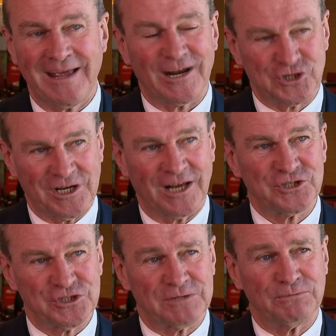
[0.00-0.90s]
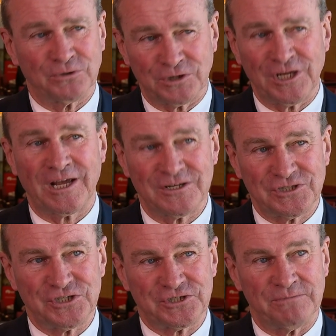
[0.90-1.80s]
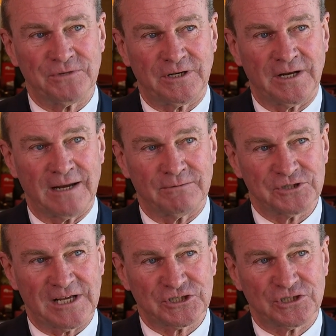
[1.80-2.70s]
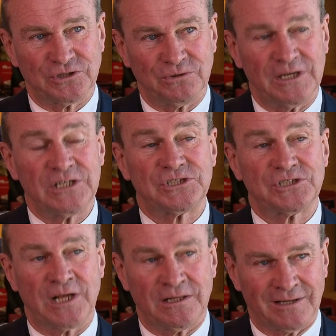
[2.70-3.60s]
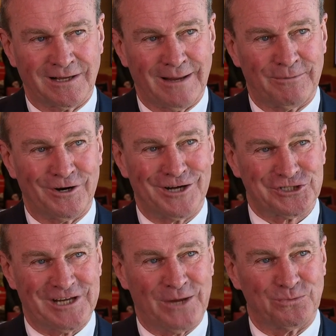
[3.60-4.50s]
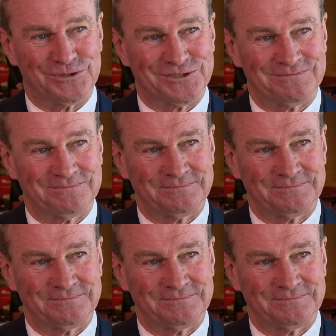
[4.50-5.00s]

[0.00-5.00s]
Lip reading: Our challenge is to build an ecosystem that enables us to extend the collaboration outwards.